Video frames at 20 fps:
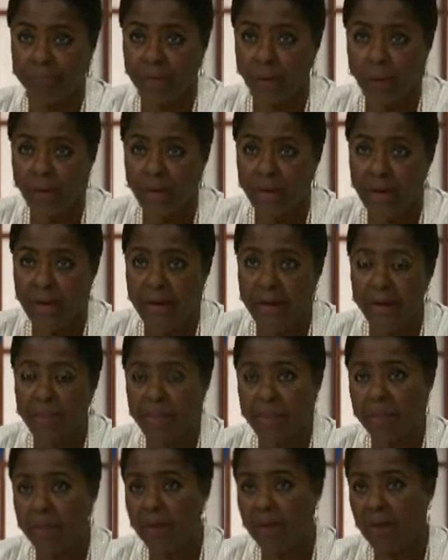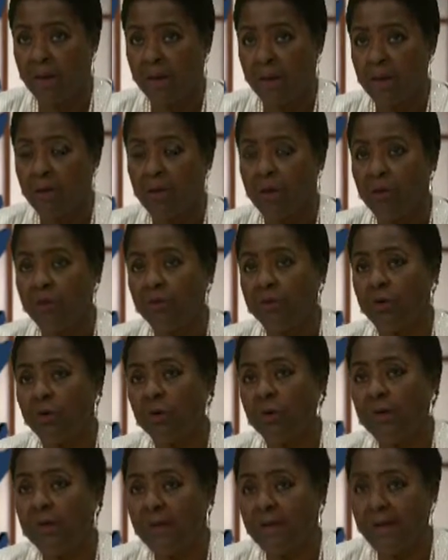Okay? Learned an
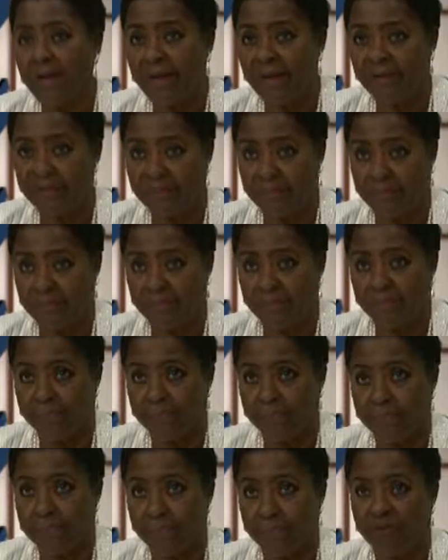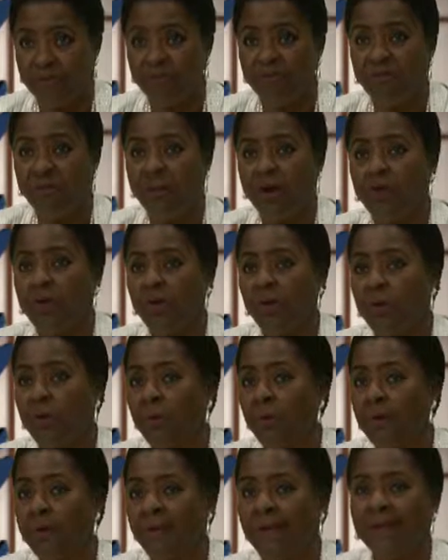early lesson, very
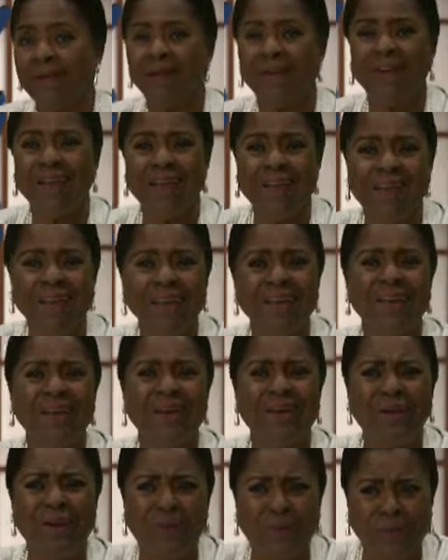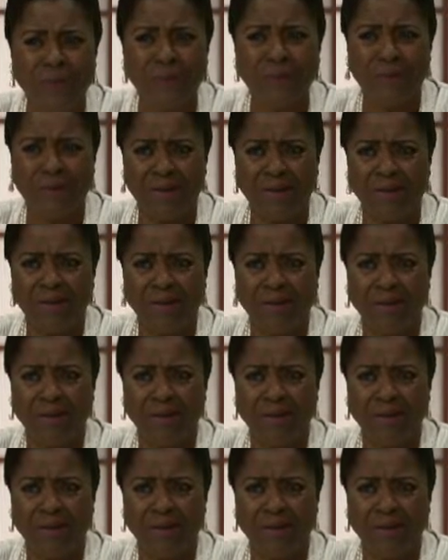early, and glad I learned it